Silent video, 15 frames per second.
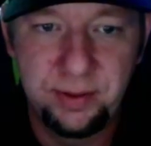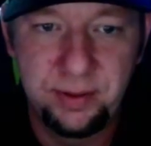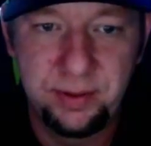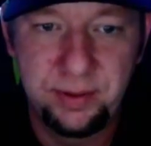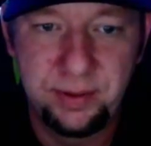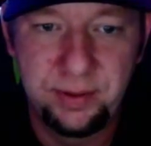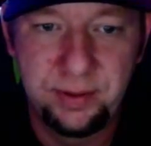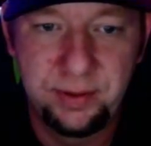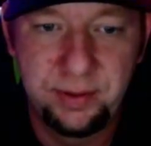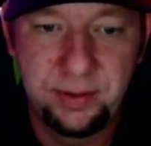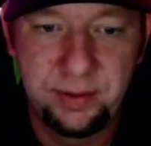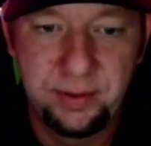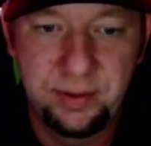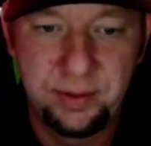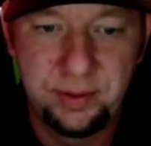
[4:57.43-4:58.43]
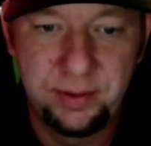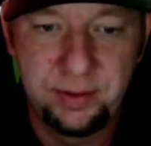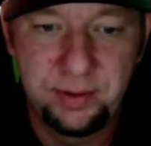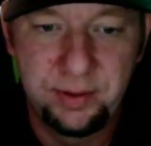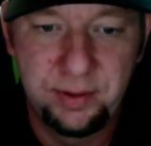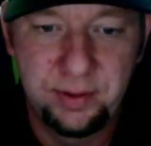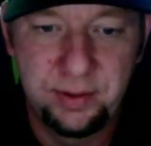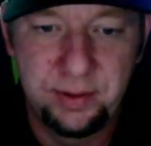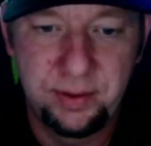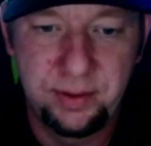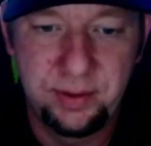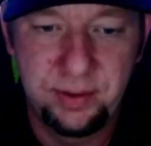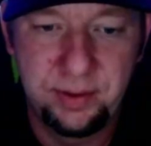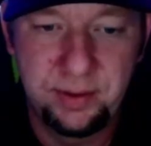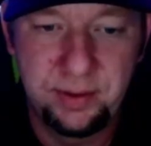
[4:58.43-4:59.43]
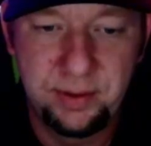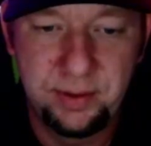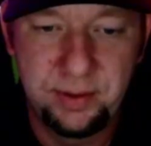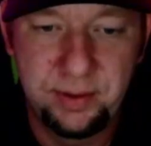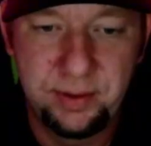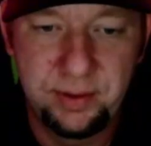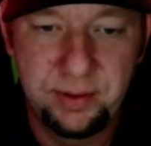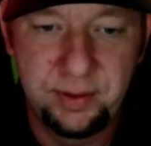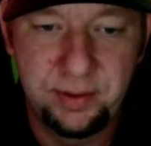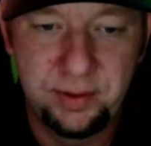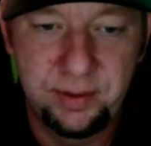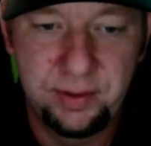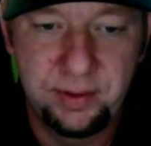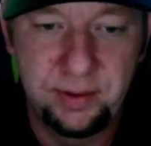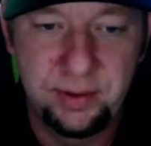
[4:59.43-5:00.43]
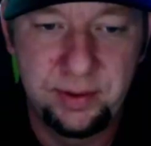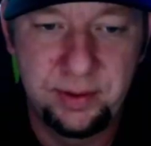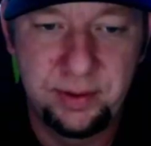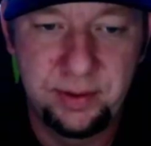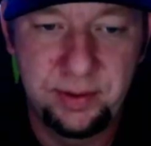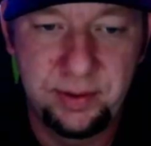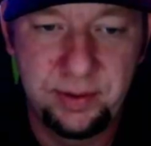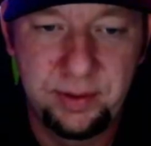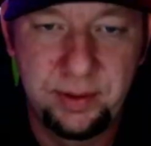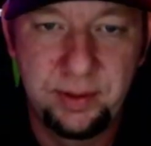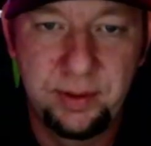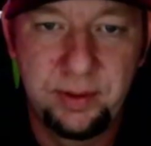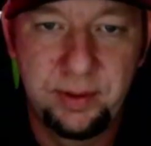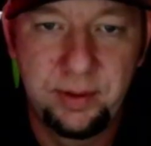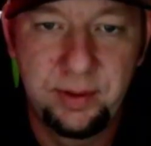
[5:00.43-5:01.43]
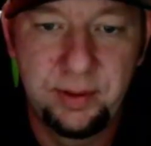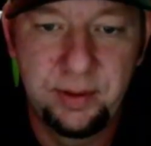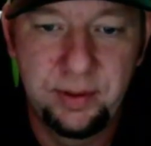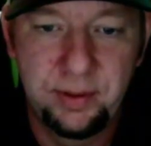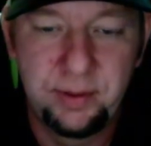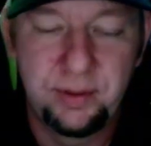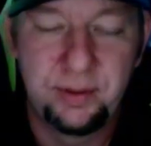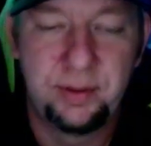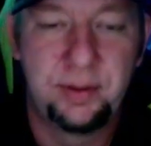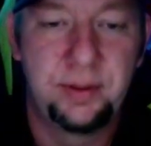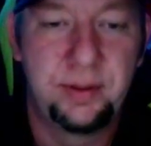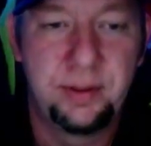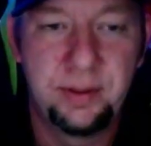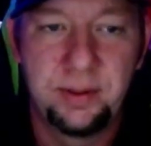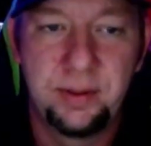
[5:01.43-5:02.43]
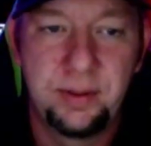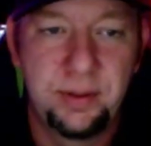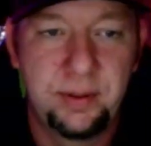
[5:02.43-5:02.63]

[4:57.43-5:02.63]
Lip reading: Nobody speaks.